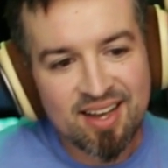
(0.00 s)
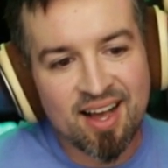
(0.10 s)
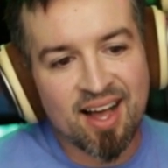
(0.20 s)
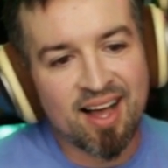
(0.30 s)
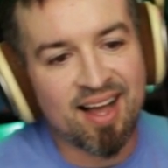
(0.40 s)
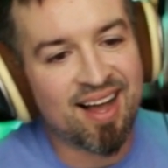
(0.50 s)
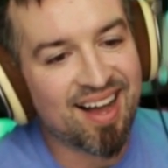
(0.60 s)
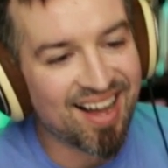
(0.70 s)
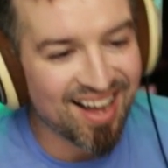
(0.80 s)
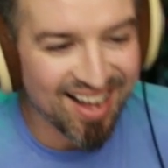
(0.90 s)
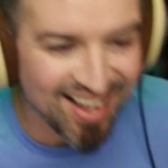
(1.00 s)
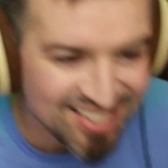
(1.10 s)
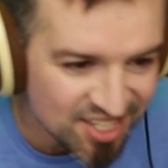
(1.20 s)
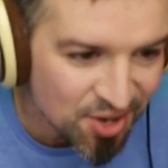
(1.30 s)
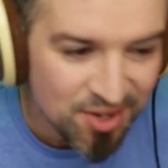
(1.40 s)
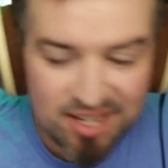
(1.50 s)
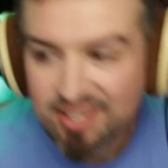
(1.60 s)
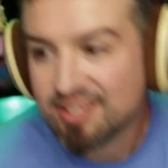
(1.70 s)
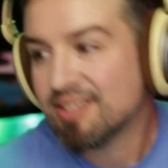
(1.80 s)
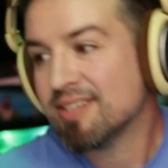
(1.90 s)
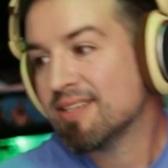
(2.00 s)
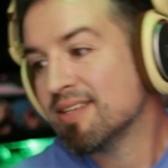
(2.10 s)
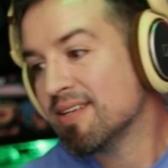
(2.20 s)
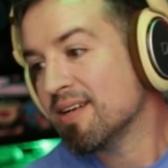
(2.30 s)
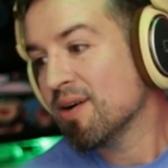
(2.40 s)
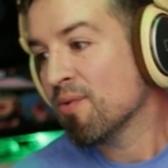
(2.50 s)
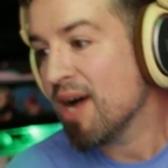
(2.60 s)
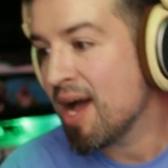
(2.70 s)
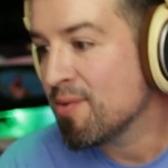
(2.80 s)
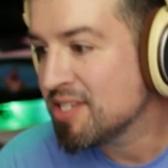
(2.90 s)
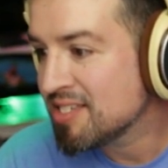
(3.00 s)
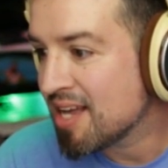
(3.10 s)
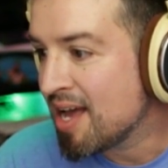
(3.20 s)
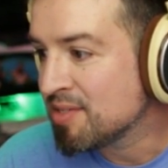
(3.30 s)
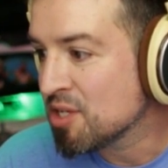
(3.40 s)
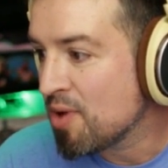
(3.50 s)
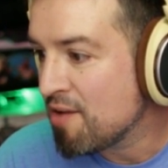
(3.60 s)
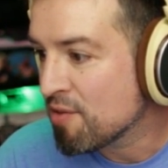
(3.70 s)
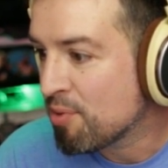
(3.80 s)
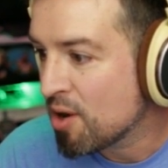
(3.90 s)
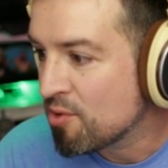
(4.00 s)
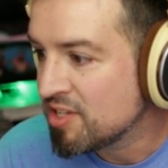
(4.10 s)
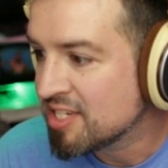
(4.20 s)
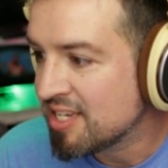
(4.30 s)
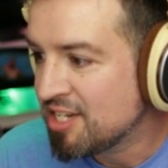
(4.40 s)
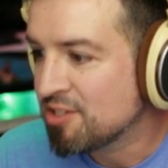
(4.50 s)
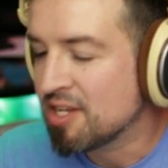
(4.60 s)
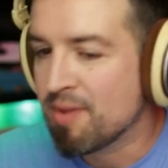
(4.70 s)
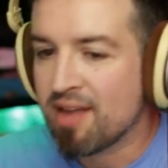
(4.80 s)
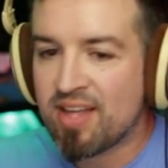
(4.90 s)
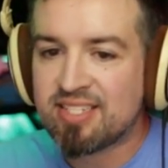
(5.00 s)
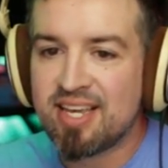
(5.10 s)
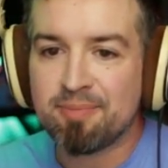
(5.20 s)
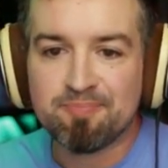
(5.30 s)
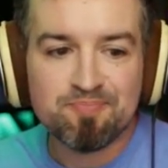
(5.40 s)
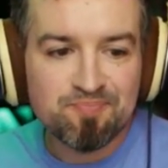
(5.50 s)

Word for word: Uh, so what I was uh, still waiting for the part where this gets interesting, Mike. That's it.